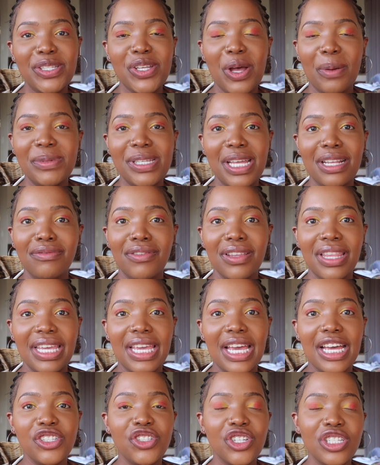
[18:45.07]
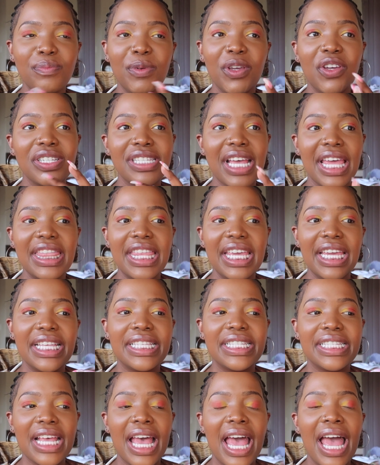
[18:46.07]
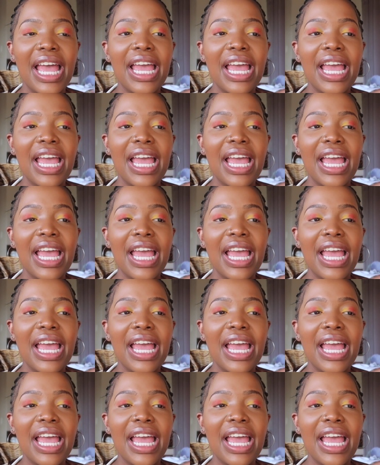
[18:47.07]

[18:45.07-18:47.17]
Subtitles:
top 10 for the year, just because I think it's